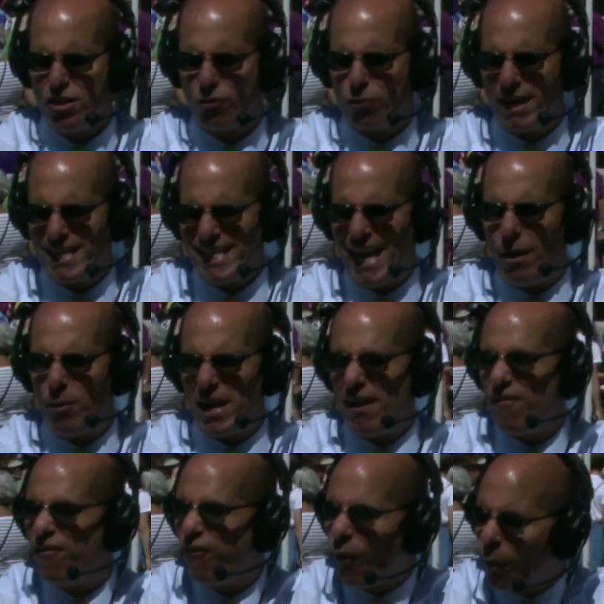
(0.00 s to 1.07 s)
Right now, we
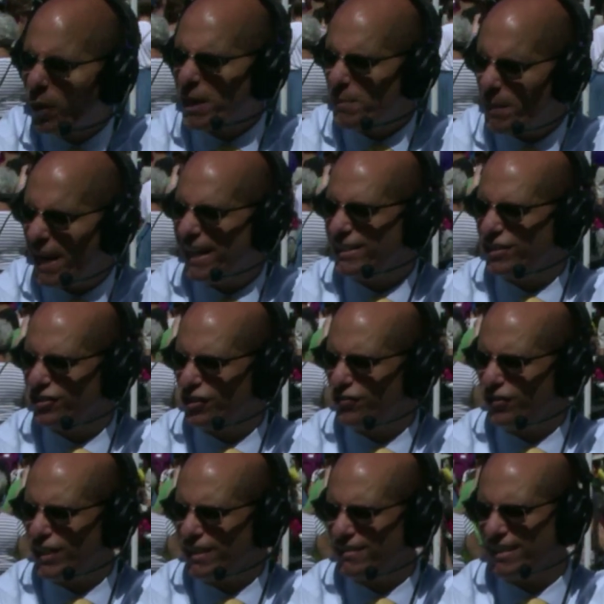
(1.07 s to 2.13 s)
have 40 pages of
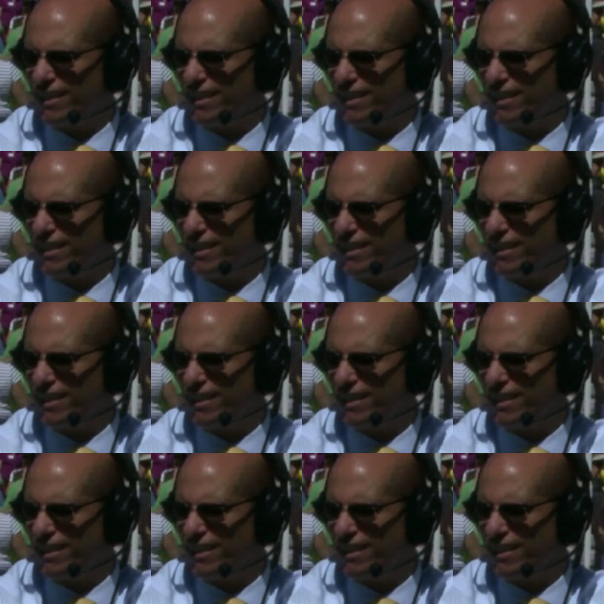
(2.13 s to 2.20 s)
fees